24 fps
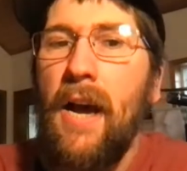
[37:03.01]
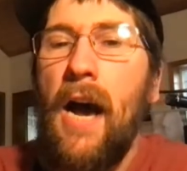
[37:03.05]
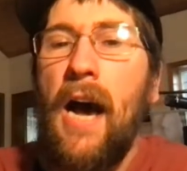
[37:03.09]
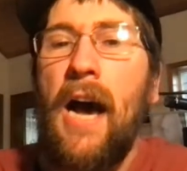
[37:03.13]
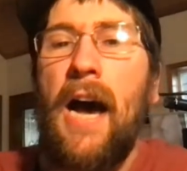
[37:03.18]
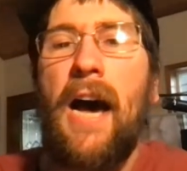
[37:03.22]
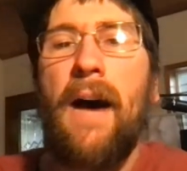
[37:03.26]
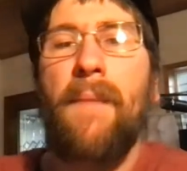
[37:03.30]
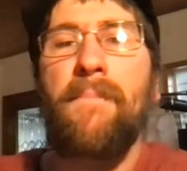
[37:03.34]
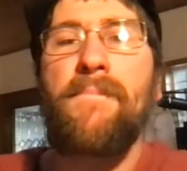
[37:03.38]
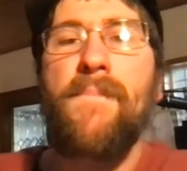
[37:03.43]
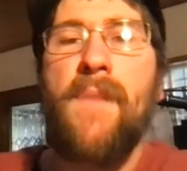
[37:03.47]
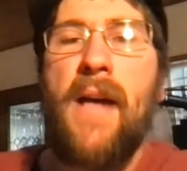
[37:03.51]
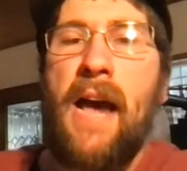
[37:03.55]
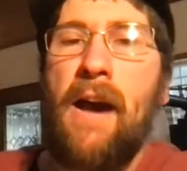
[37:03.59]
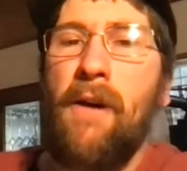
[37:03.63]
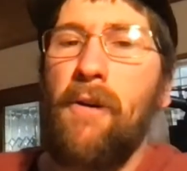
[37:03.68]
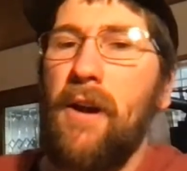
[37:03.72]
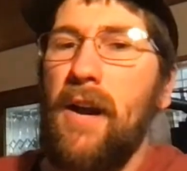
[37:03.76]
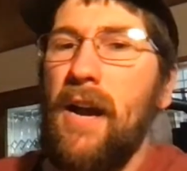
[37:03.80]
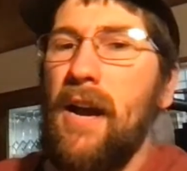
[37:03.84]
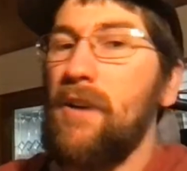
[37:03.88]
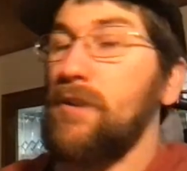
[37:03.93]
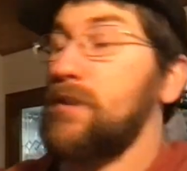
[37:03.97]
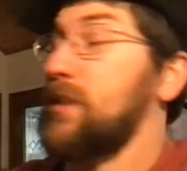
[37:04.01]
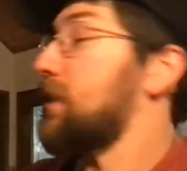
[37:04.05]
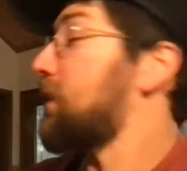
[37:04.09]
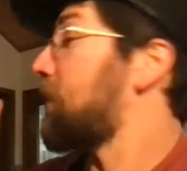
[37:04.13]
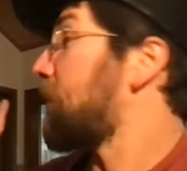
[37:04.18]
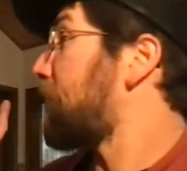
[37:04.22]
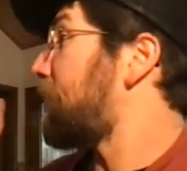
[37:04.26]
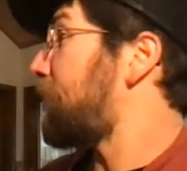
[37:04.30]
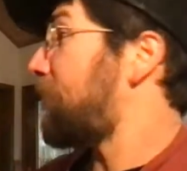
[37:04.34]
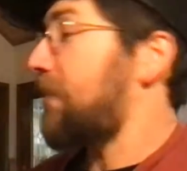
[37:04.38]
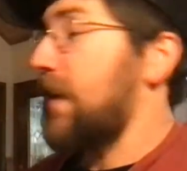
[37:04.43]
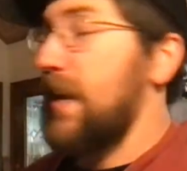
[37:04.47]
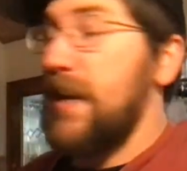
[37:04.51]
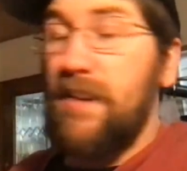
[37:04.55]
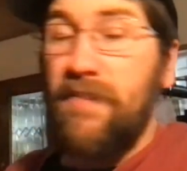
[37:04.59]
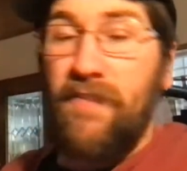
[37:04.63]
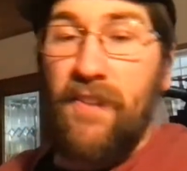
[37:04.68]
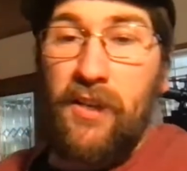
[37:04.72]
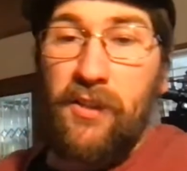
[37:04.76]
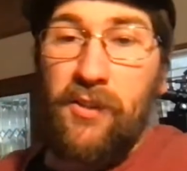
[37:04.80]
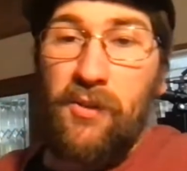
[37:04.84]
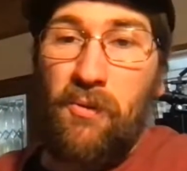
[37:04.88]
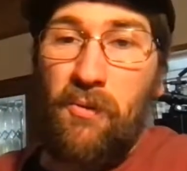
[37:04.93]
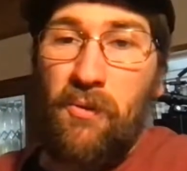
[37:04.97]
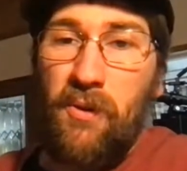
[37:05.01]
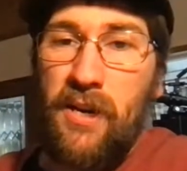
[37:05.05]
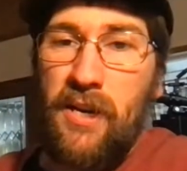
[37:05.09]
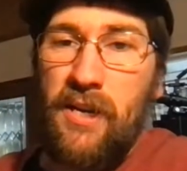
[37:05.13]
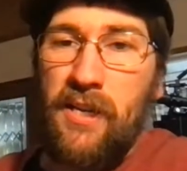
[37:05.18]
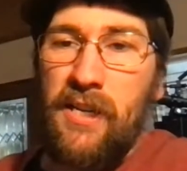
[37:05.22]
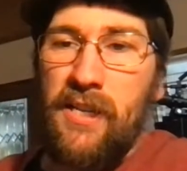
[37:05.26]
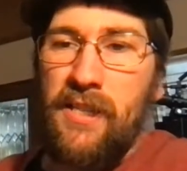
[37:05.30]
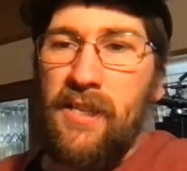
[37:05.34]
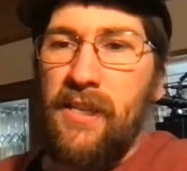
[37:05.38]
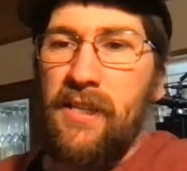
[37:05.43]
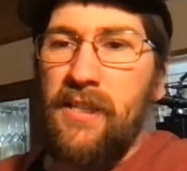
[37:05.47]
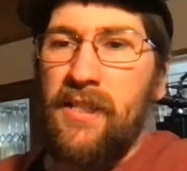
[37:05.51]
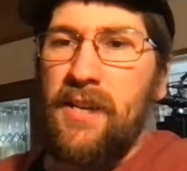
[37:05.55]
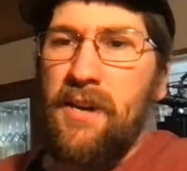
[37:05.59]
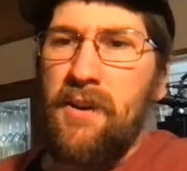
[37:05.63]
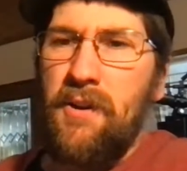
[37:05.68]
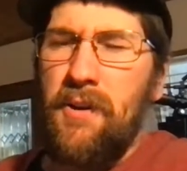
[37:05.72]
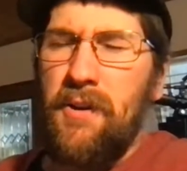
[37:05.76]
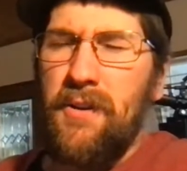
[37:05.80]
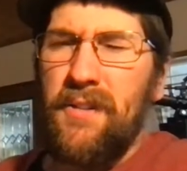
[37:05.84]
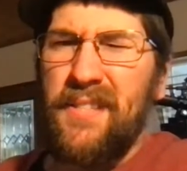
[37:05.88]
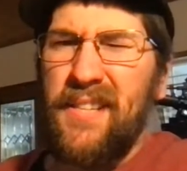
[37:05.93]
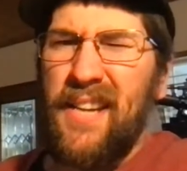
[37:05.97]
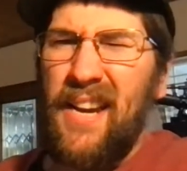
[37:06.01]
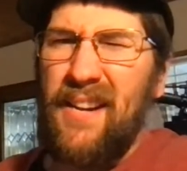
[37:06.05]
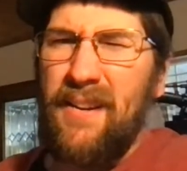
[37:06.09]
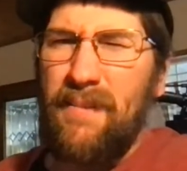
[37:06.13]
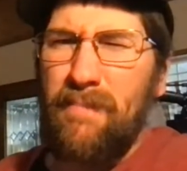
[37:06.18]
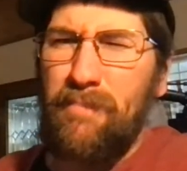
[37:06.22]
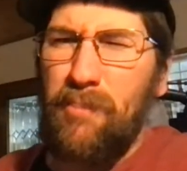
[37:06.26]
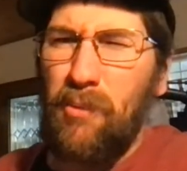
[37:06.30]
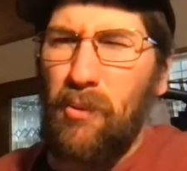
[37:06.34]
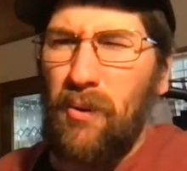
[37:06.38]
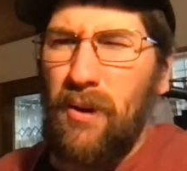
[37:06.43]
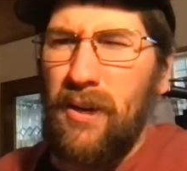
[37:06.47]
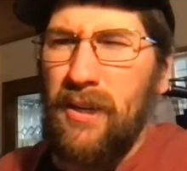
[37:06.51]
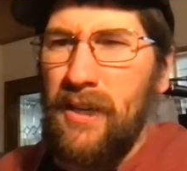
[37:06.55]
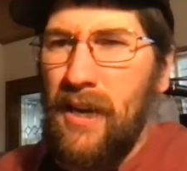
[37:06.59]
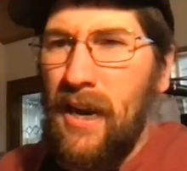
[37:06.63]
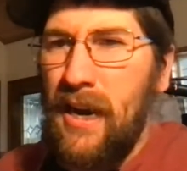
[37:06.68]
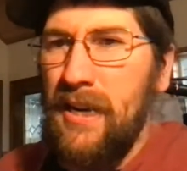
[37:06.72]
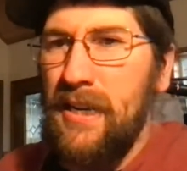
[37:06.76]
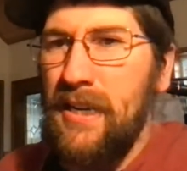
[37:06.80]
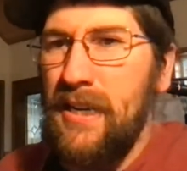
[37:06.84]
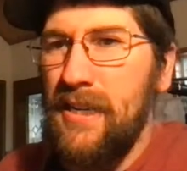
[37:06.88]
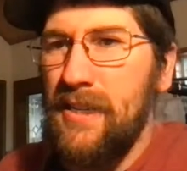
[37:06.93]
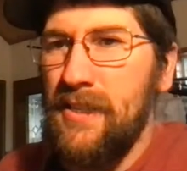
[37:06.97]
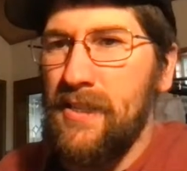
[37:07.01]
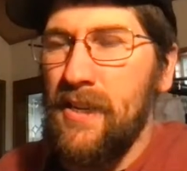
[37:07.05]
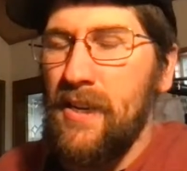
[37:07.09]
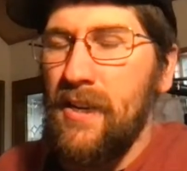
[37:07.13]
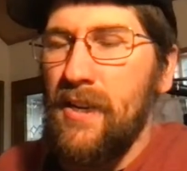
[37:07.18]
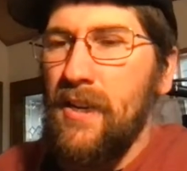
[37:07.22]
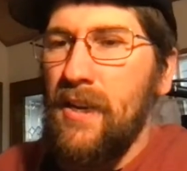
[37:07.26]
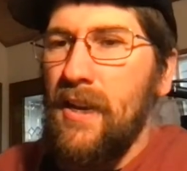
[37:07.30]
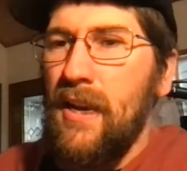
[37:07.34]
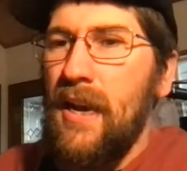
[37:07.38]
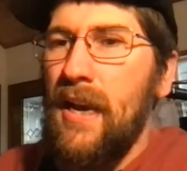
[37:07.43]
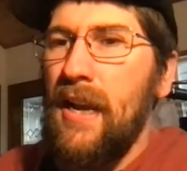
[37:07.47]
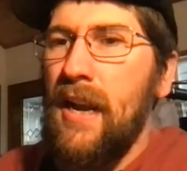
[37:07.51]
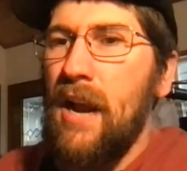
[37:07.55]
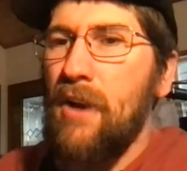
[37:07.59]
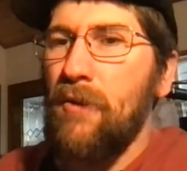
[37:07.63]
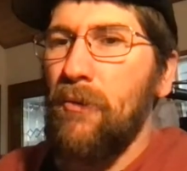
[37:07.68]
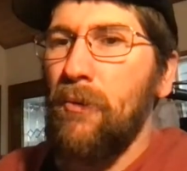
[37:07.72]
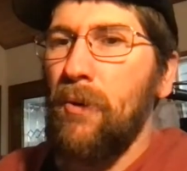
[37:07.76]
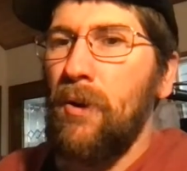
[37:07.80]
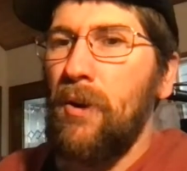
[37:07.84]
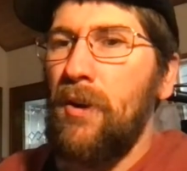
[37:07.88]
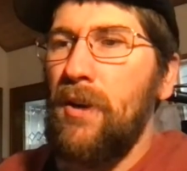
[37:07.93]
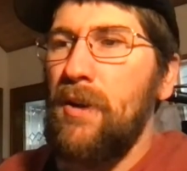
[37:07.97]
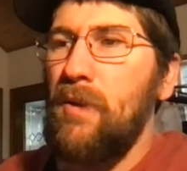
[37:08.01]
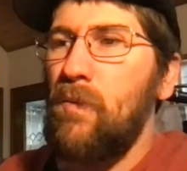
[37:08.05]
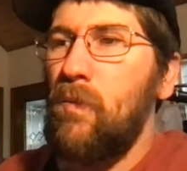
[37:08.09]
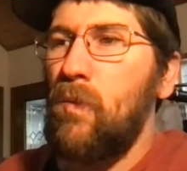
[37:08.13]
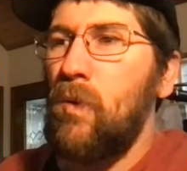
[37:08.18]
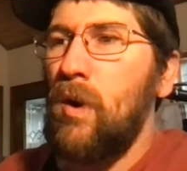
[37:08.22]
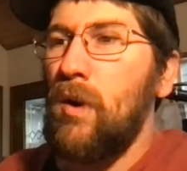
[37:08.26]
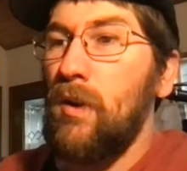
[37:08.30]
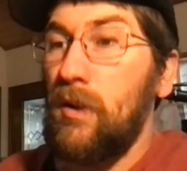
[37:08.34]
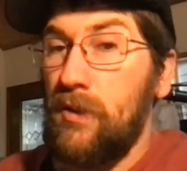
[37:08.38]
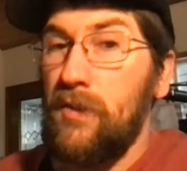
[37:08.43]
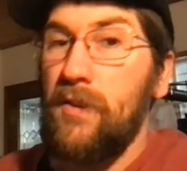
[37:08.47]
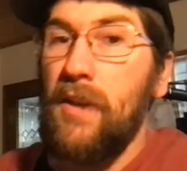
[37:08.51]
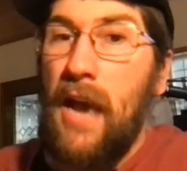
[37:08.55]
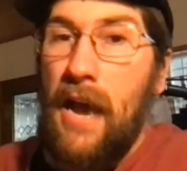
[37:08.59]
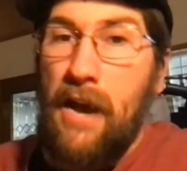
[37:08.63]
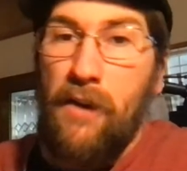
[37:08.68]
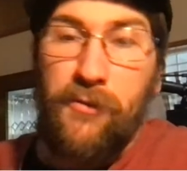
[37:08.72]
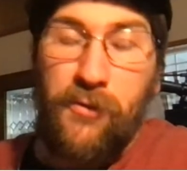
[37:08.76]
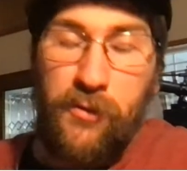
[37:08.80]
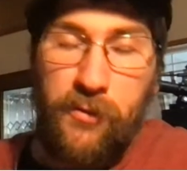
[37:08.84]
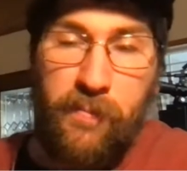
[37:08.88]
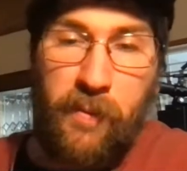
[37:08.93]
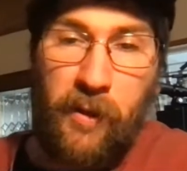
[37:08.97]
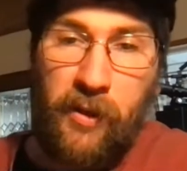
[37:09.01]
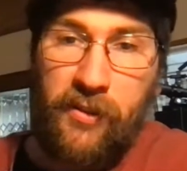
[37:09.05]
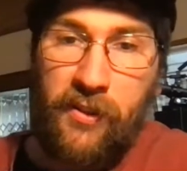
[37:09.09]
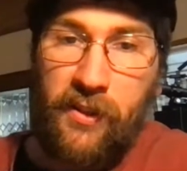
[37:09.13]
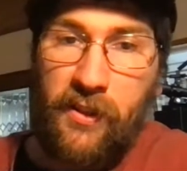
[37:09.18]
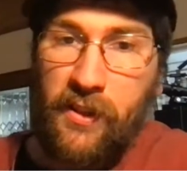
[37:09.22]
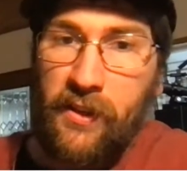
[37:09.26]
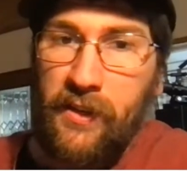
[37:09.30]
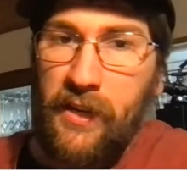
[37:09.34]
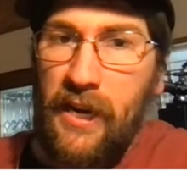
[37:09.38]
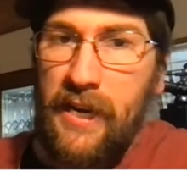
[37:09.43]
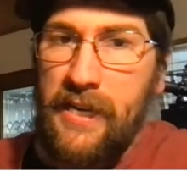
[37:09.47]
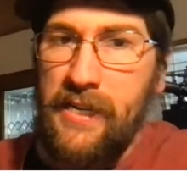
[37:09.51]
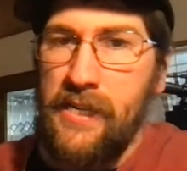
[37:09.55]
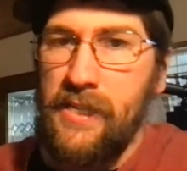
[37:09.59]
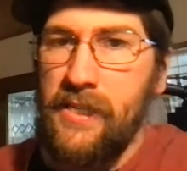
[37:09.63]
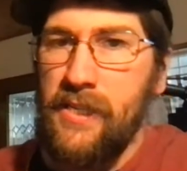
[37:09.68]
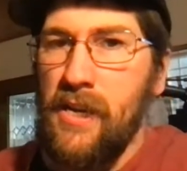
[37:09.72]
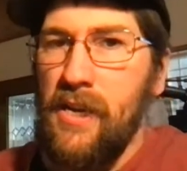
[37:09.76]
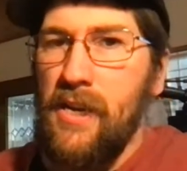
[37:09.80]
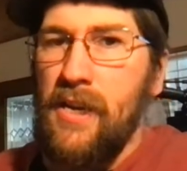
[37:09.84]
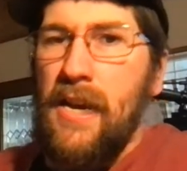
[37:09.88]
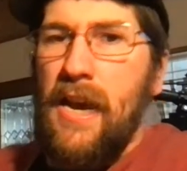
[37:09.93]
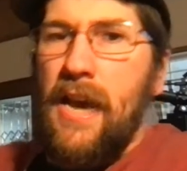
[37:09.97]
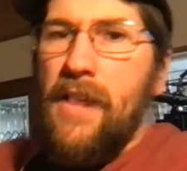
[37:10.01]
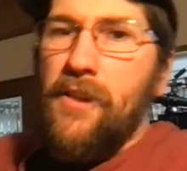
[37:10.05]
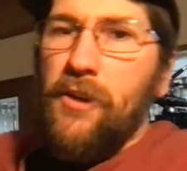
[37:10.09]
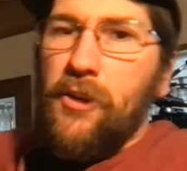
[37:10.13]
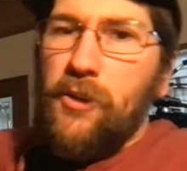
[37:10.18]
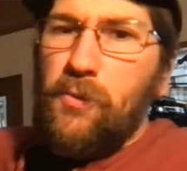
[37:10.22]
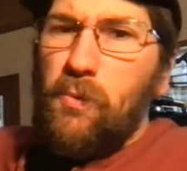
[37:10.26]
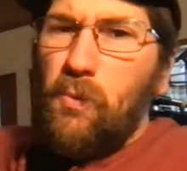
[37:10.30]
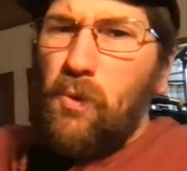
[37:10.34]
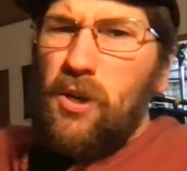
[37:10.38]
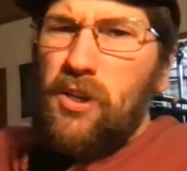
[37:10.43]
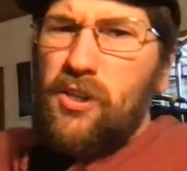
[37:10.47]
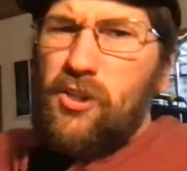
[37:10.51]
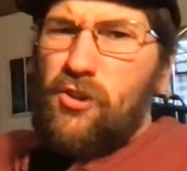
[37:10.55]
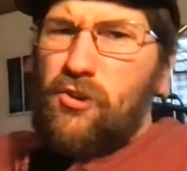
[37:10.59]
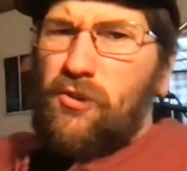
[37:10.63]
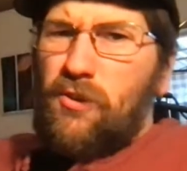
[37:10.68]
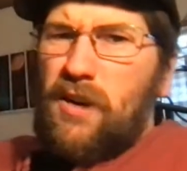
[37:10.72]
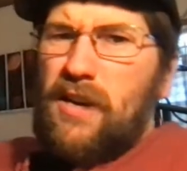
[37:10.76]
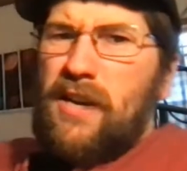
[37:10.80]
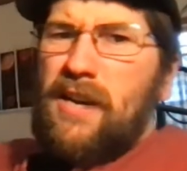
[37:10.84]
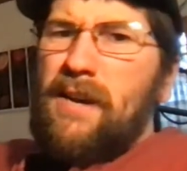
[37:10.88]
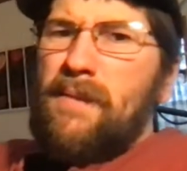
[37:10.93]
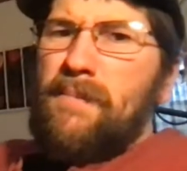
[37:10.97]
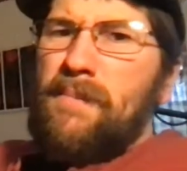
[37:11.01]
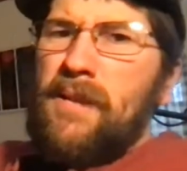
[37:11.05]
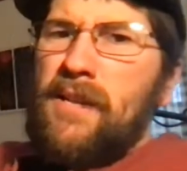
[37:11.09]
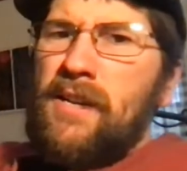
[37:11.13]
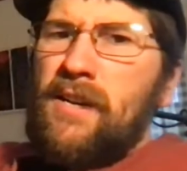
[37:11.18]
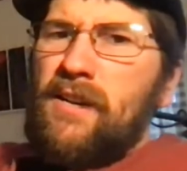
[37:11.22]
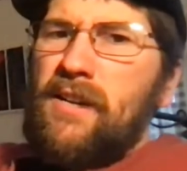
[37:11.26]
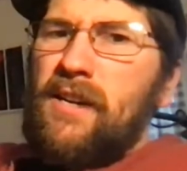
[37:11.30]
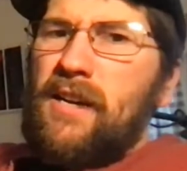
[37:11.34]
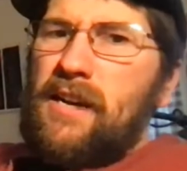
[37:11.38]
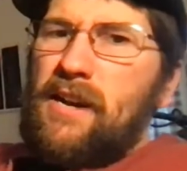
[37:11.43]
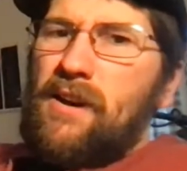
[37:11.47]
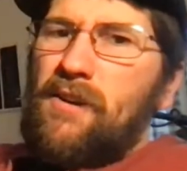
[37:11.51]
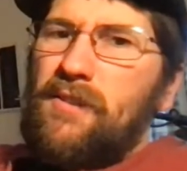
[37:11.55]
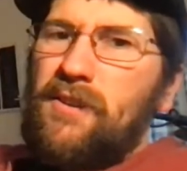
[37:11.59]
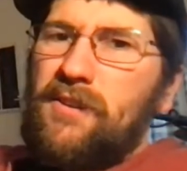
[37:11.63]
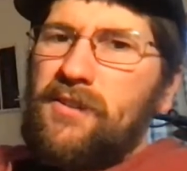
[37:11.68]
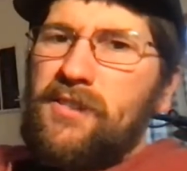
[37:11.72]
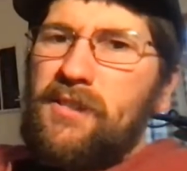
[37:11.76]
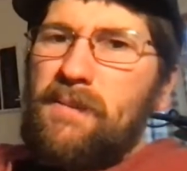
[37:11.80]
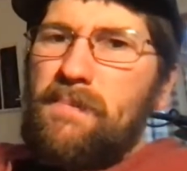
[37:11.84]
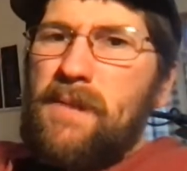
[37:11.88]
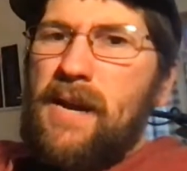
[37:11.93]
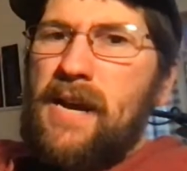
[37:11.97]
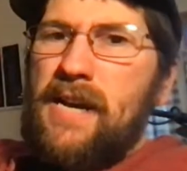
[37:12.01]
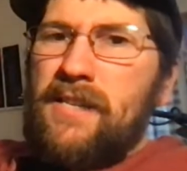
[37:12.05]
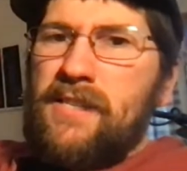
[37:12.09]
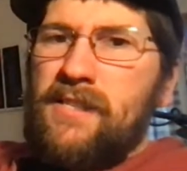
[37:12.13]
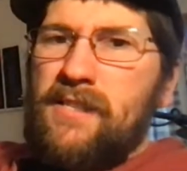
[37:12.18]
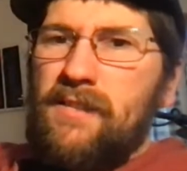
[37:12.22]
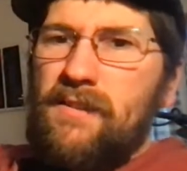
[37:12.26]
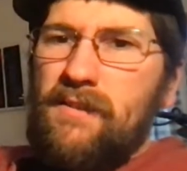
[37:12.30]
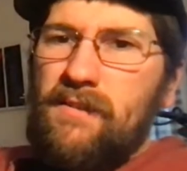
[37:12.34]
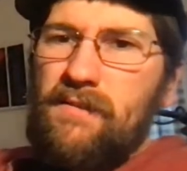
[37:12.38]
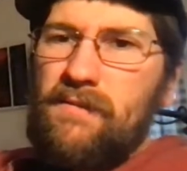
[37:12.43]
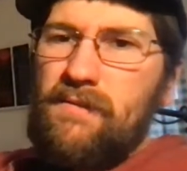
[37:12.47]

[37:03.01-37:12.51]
Our house is a fake Victorian, and the interior is kind of boring 90s. And I really want, the house was built in the 90s. And there's wood trim, and there's some nice